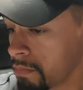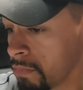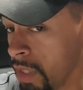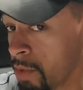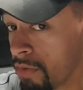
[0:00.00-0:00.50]

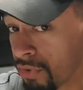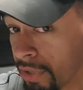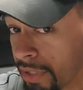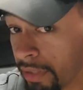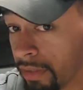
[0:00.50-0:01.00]
I'm over
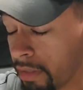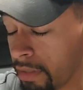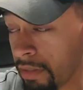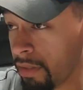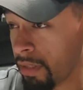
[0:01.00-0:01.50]
in
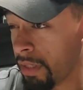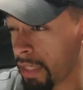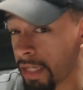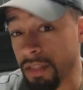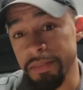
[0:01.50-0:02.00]

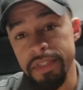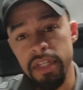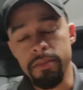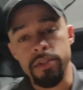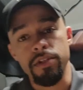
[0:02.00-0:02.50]
Kingdom City,
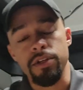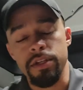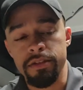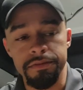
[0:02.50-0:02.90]
Missouri,